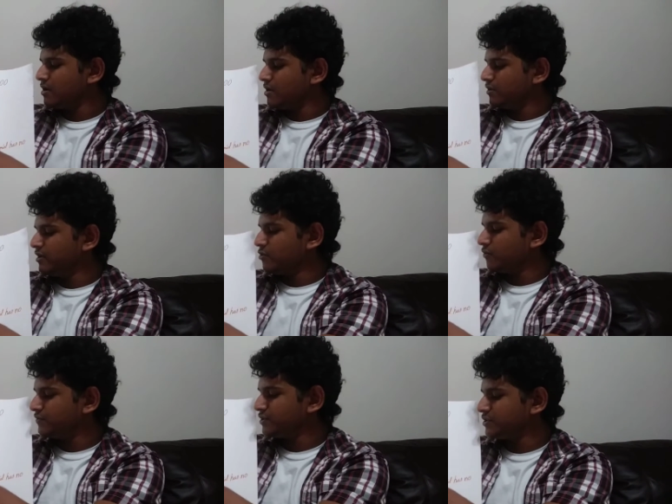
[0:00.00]
leading
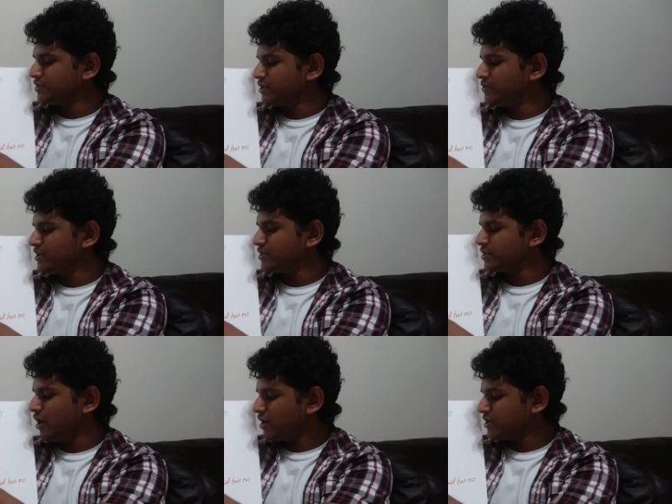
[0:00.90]
coefficient's degree is
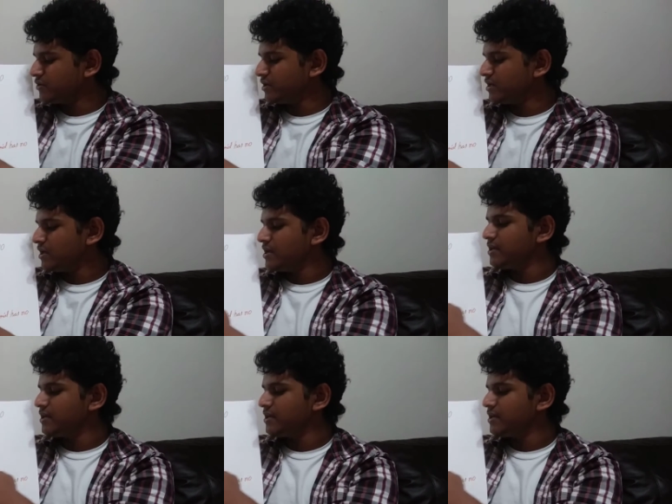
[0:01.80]
an odd degree,